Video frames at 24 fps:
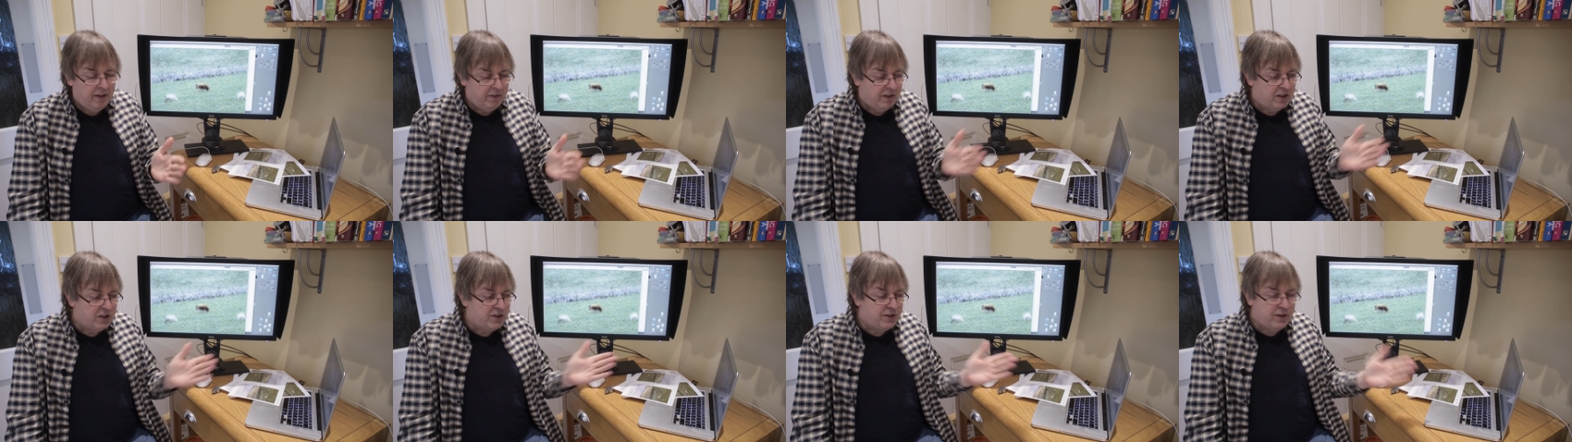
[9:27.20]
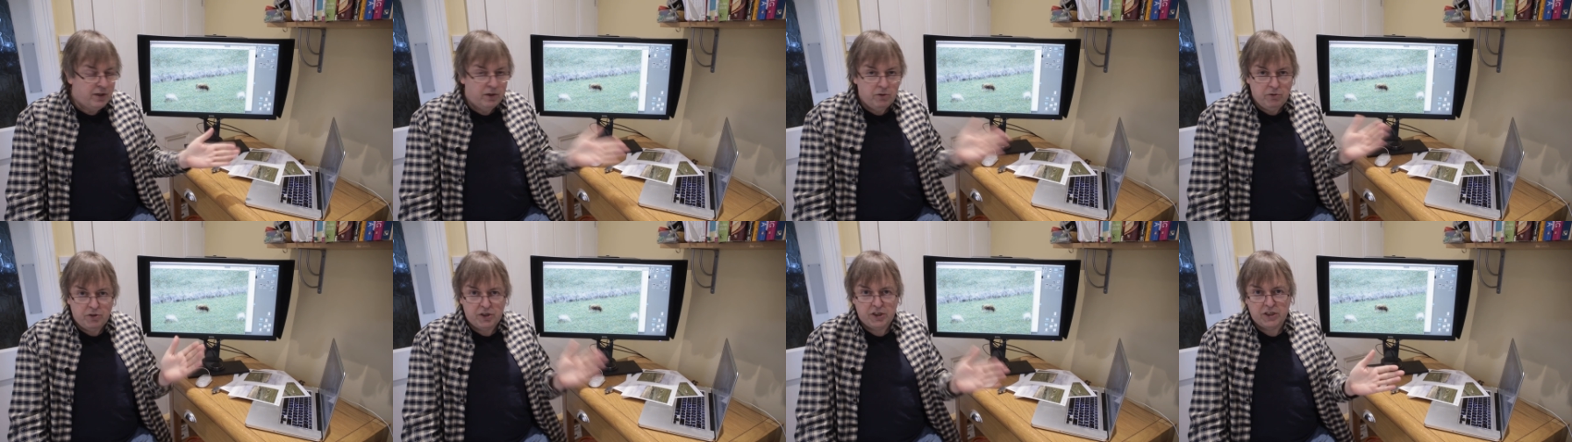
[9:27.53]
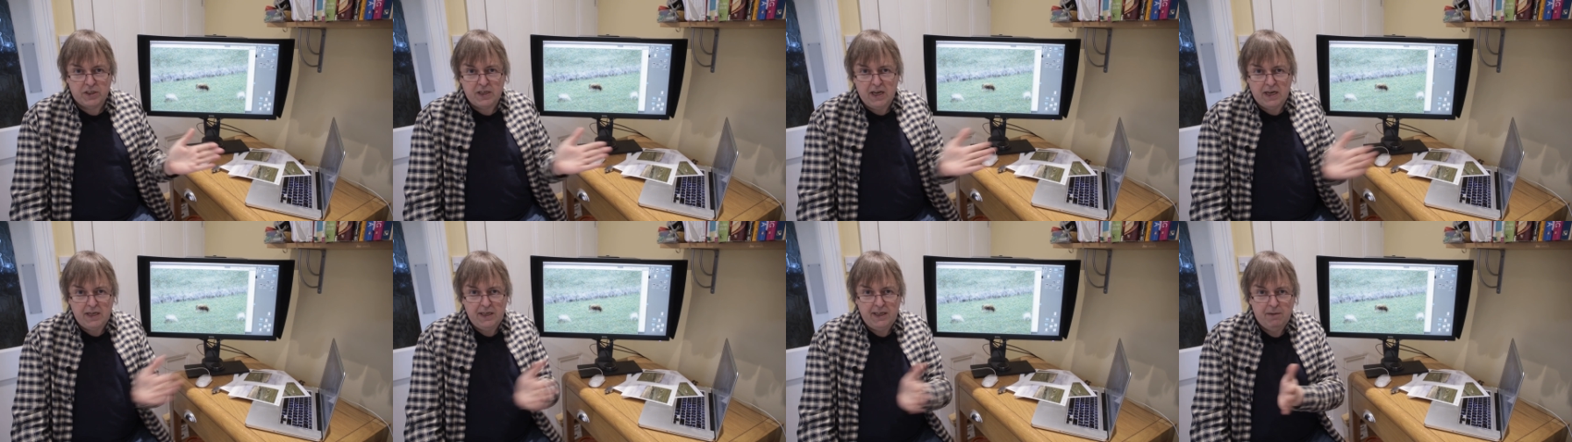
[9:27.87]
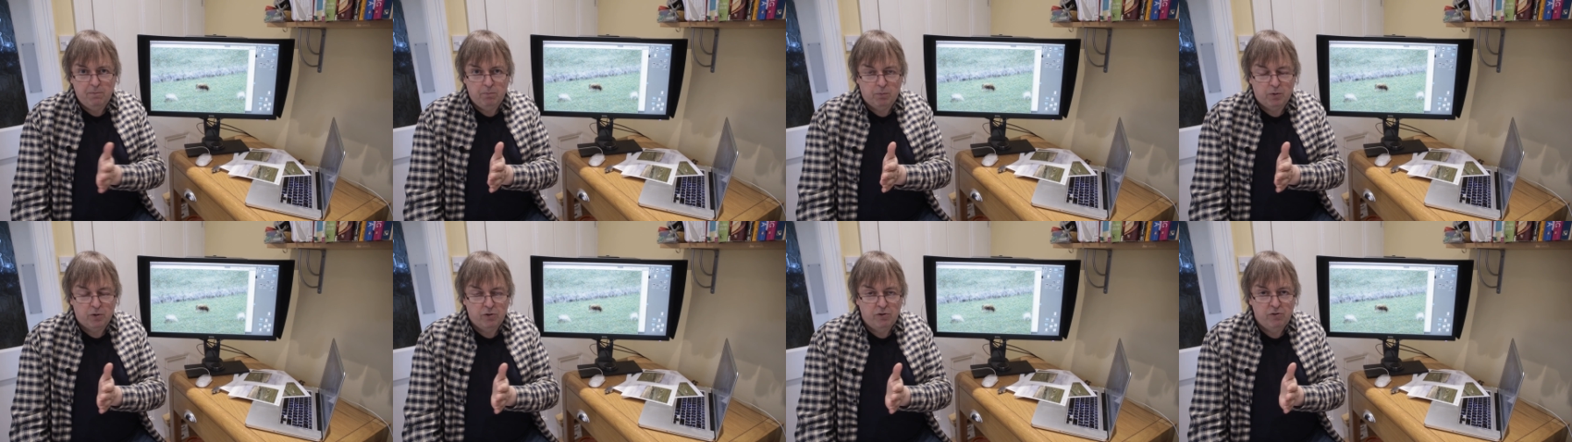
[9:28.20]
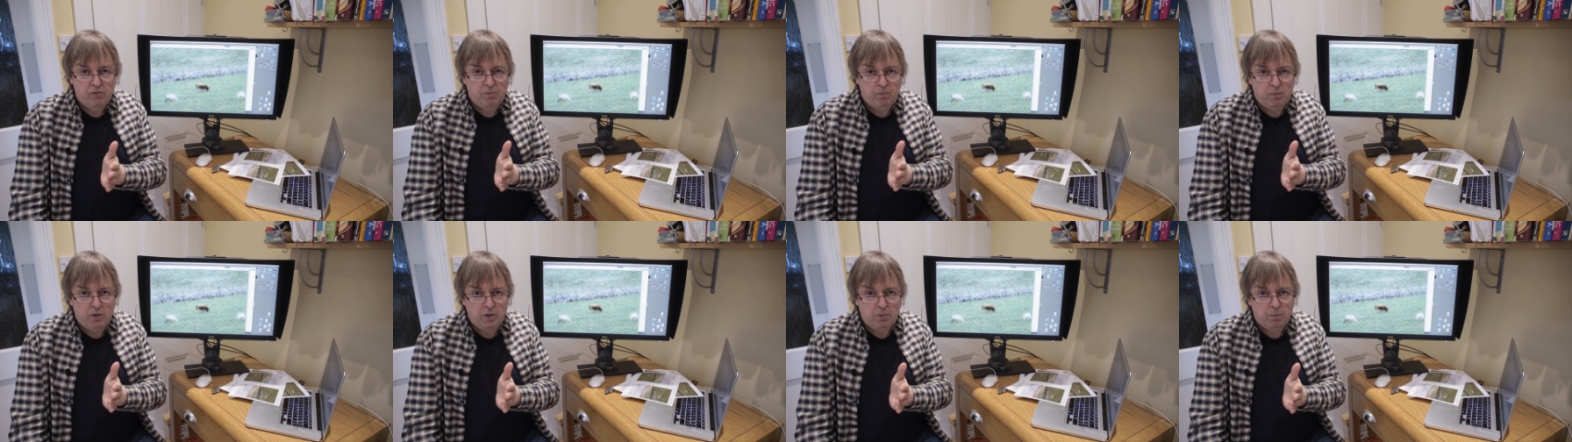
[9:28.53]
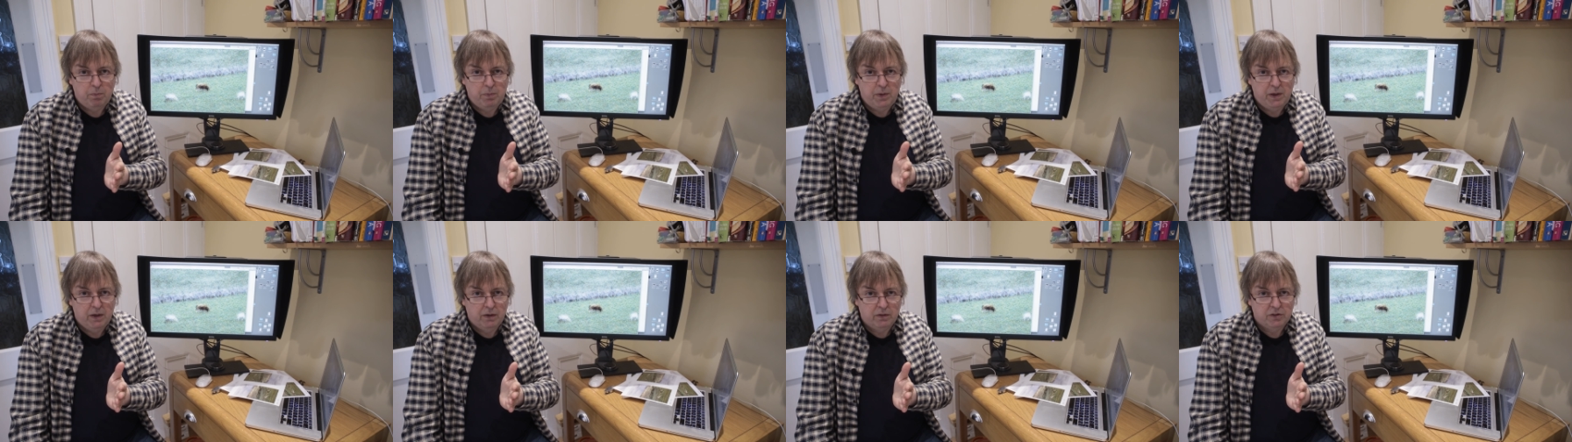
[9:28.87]
There's no steady
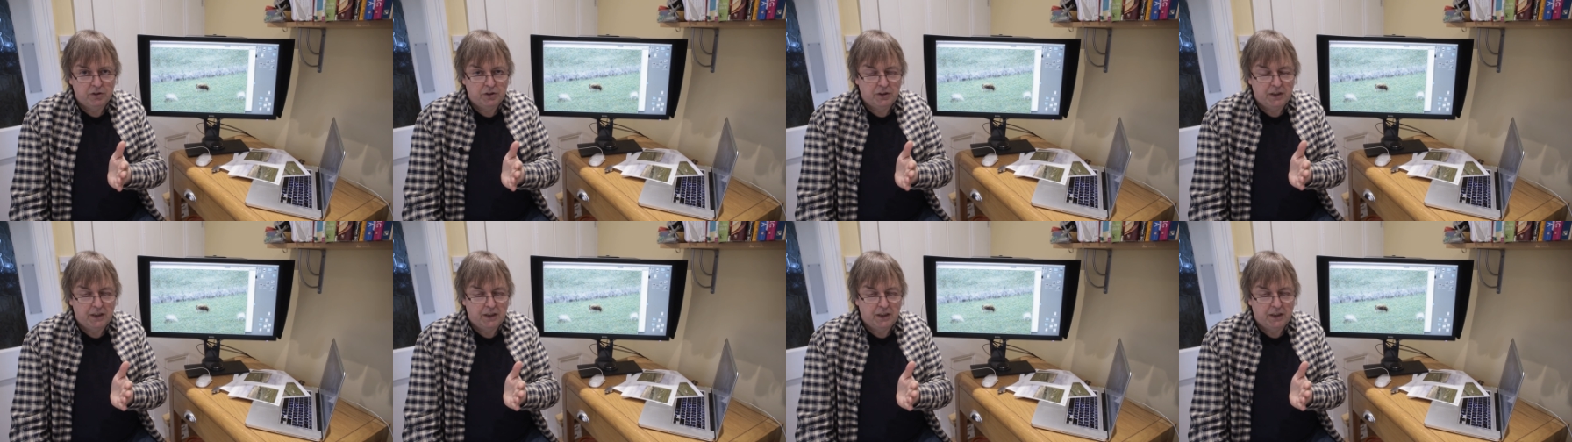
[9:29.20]
improvement beyond